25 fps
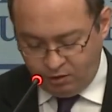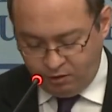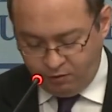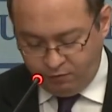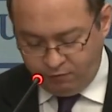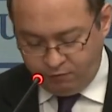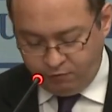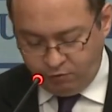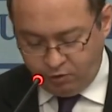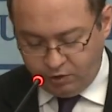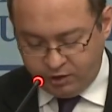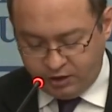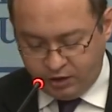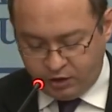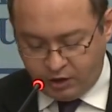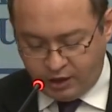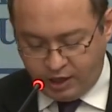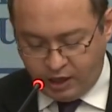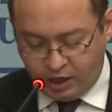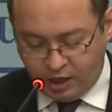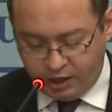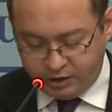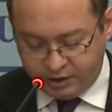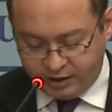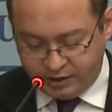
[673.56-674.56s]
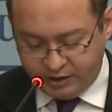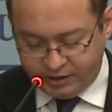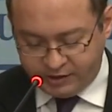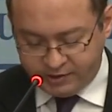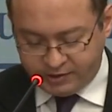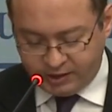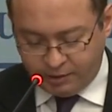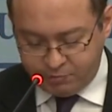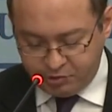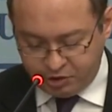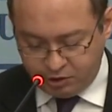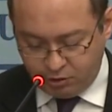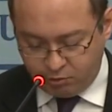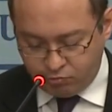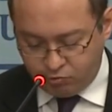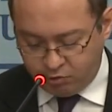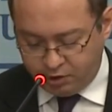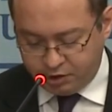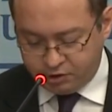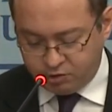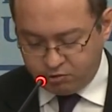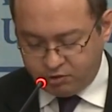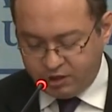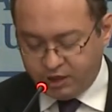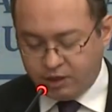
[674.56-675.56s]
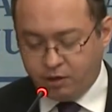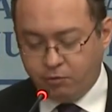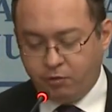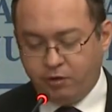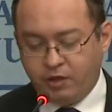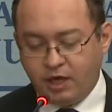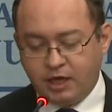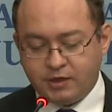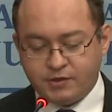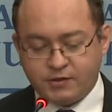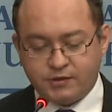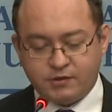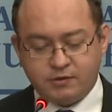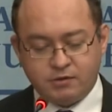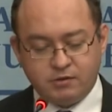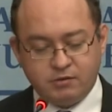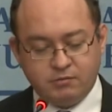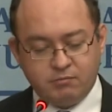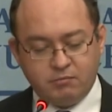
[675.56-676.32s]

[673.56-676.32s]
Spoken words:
for their hard and exceptional work together with us.